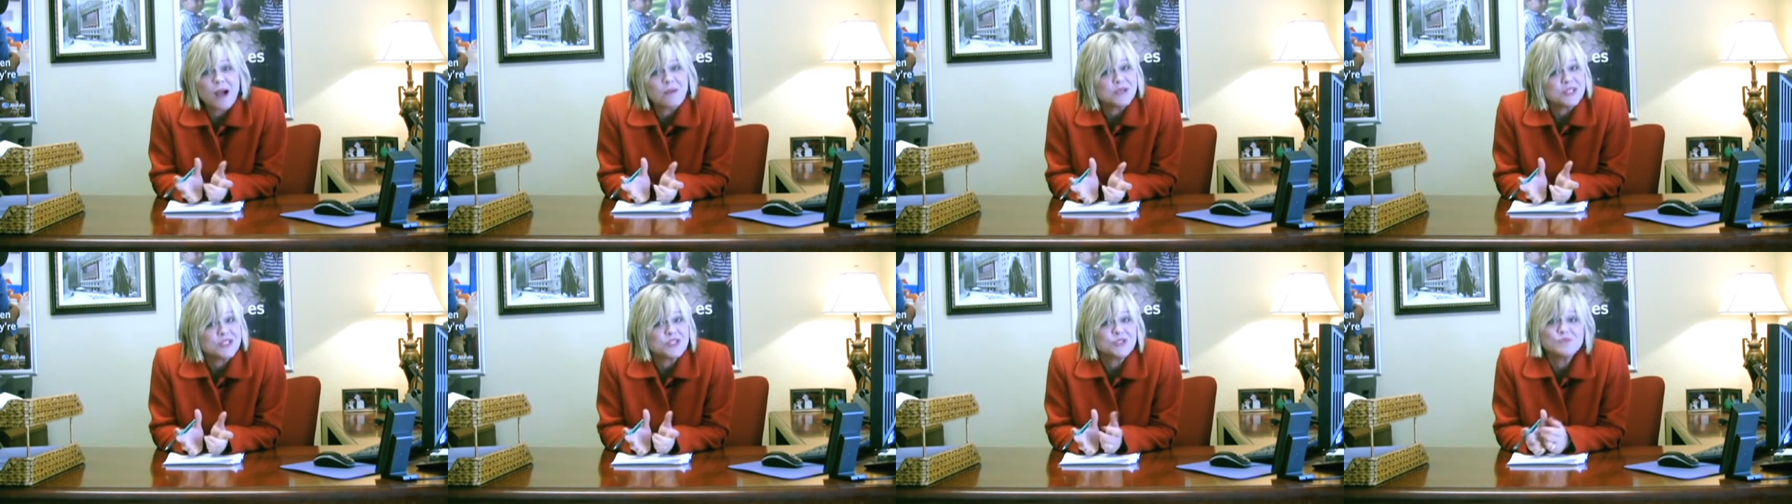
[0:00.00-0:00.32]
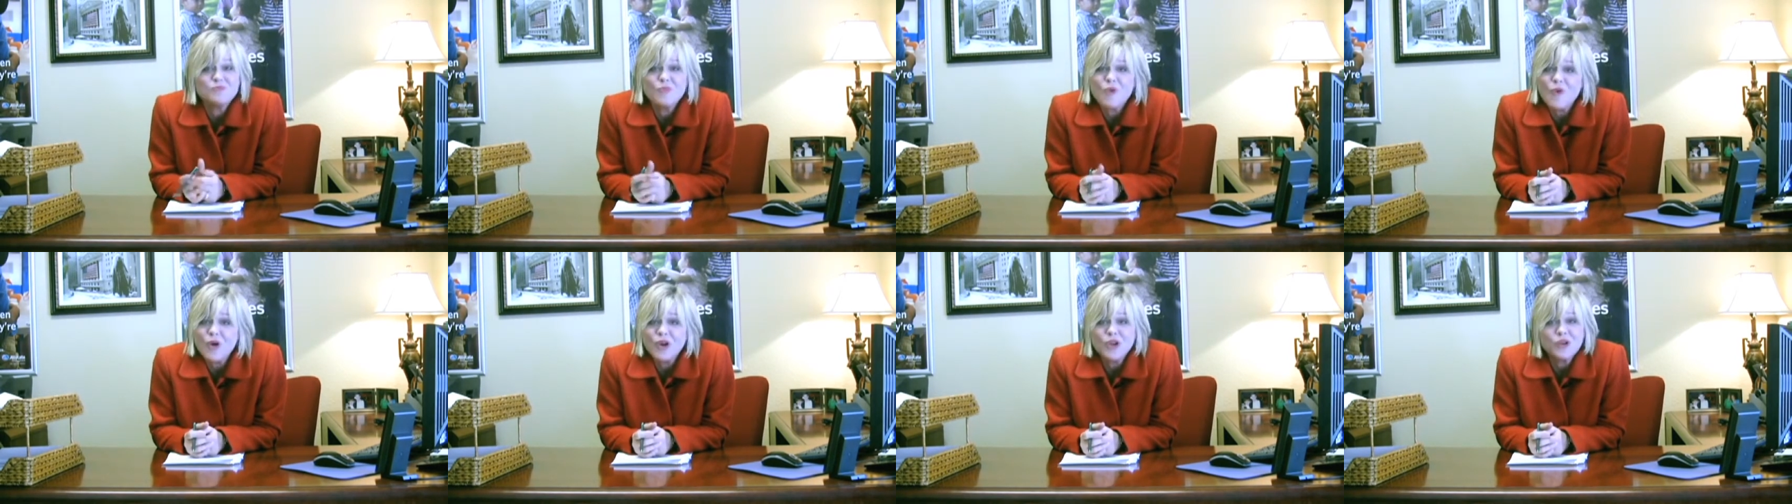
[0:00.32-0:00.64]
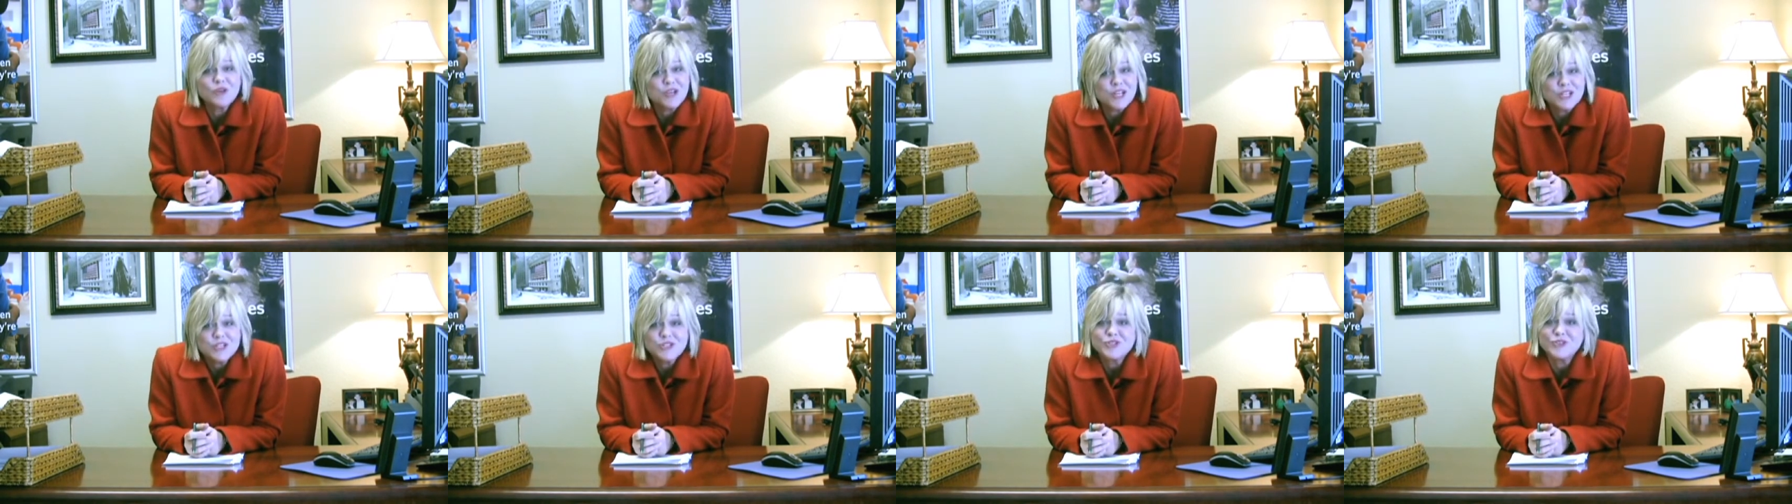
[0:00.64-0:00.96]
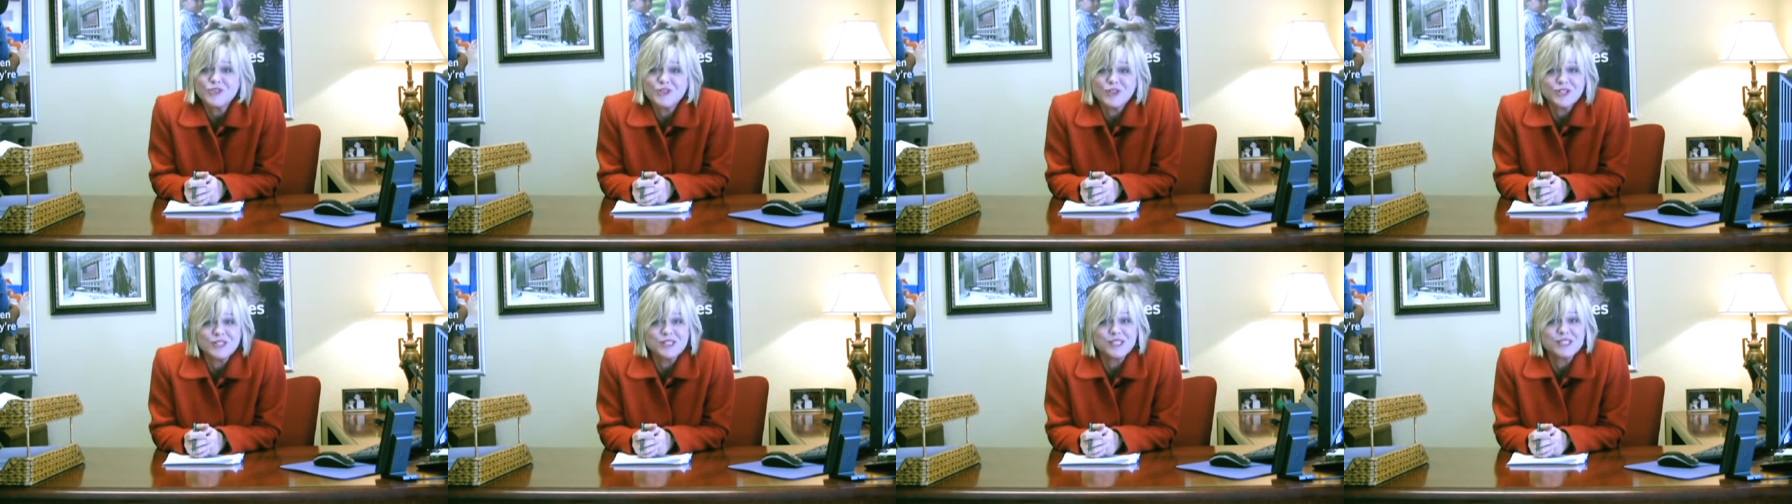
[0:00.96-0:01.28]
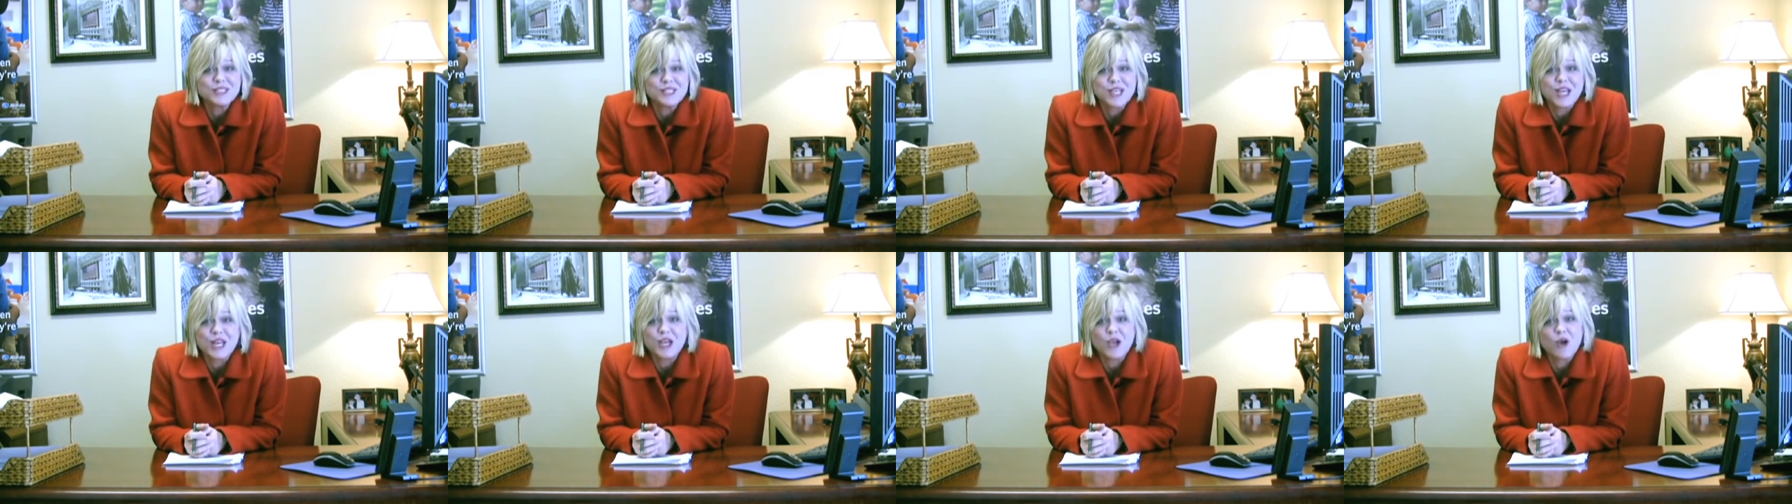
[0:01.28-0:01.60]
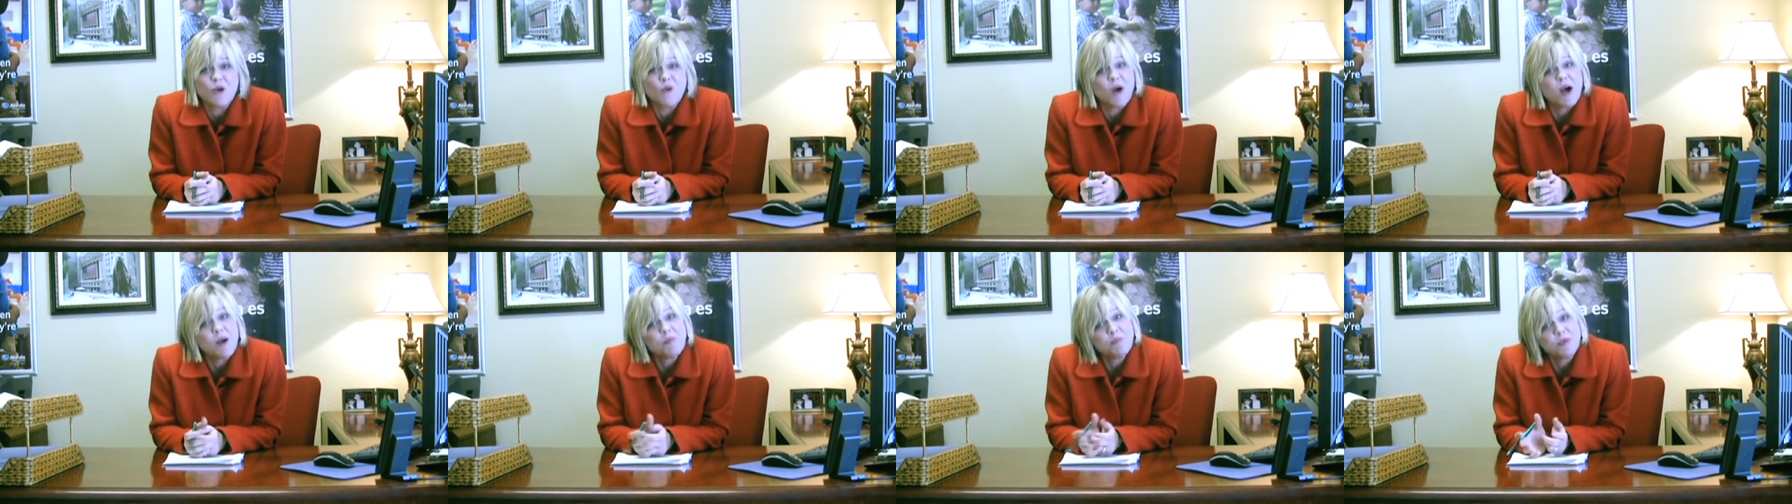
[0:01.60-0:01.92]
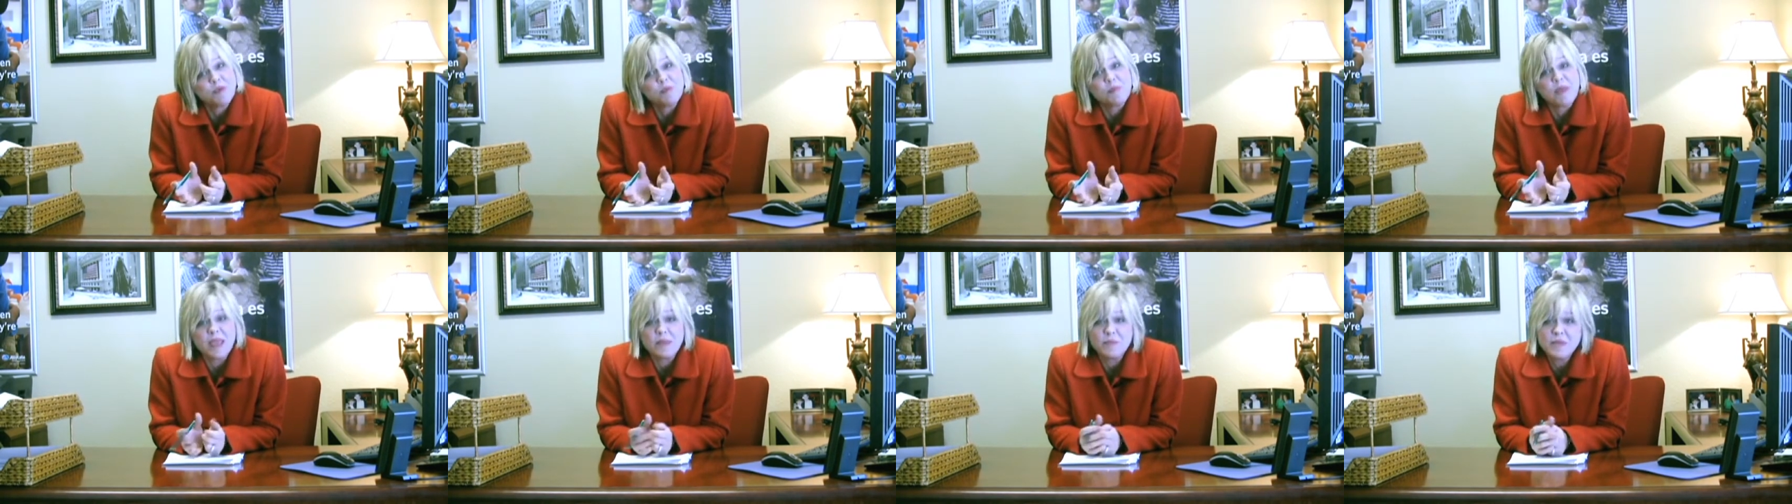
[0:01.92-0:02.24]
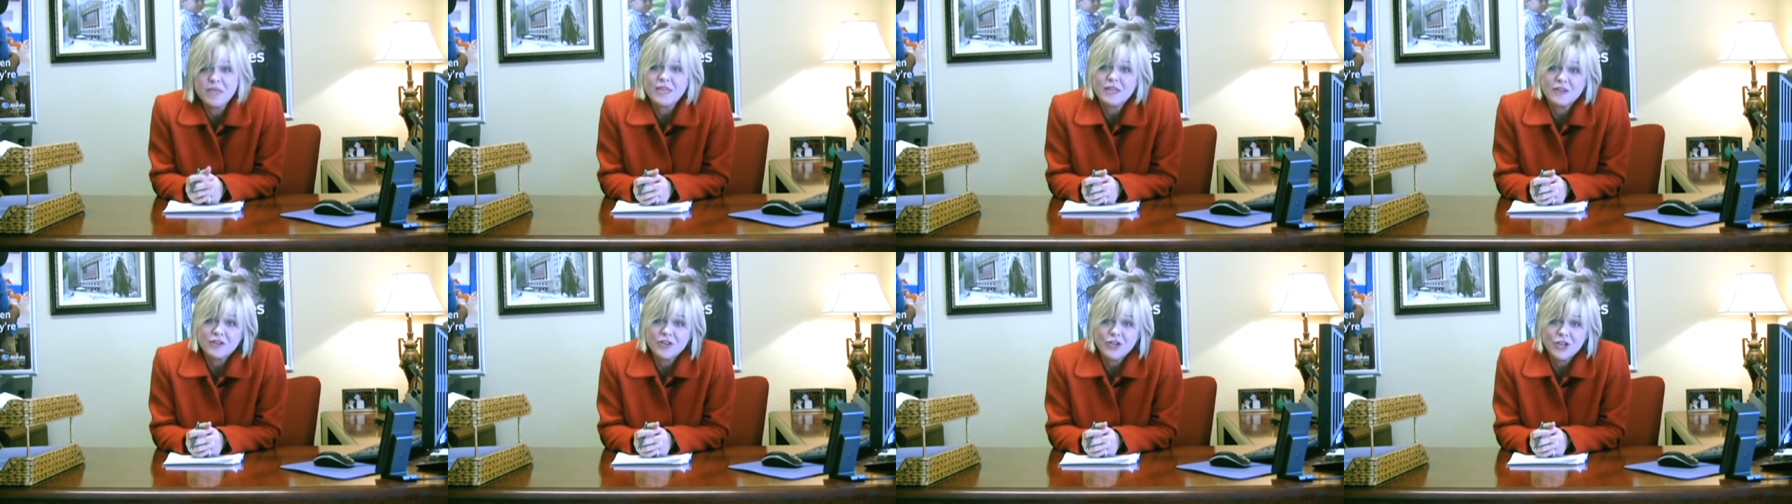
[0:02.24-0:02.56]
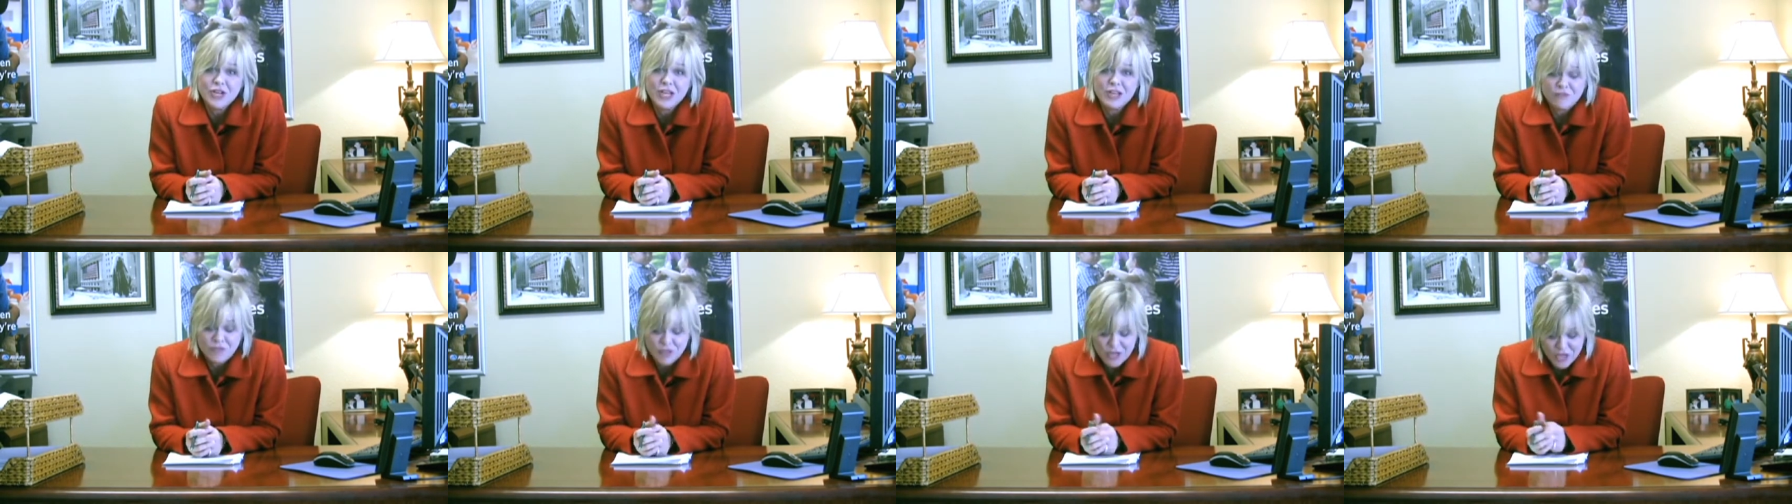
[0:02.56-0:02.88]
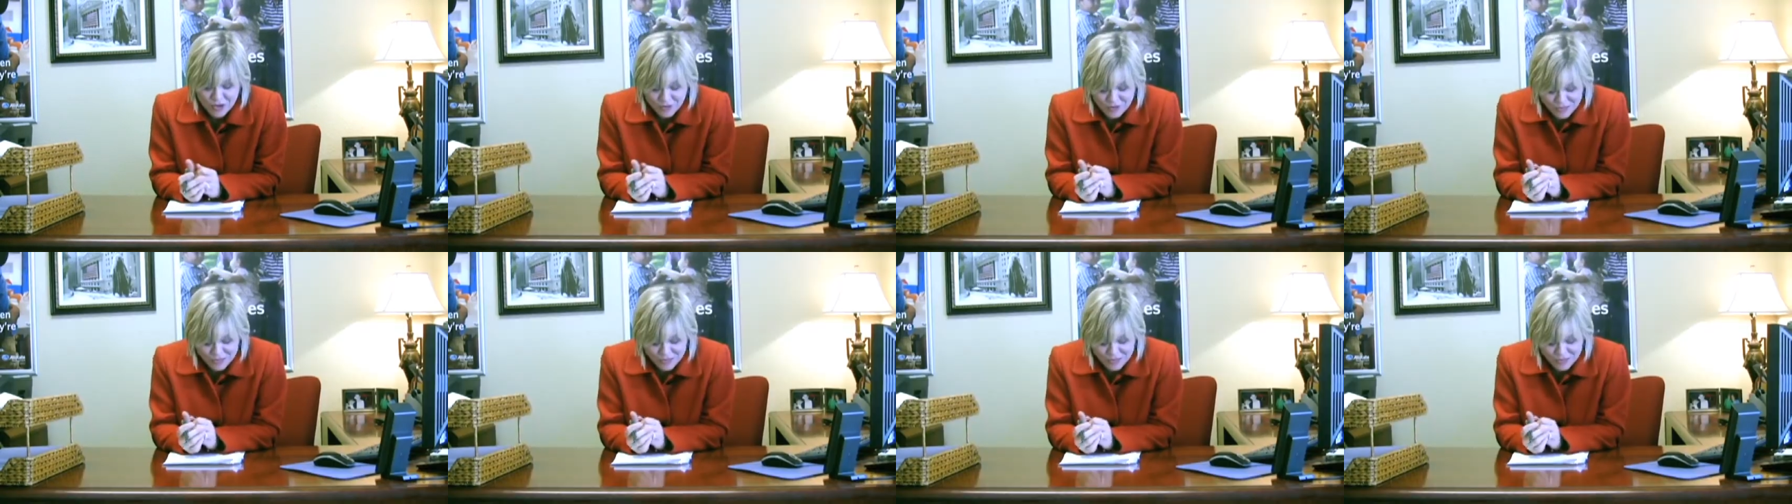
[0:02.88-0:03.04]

much more your insurance is going to go up, or maybe it could even go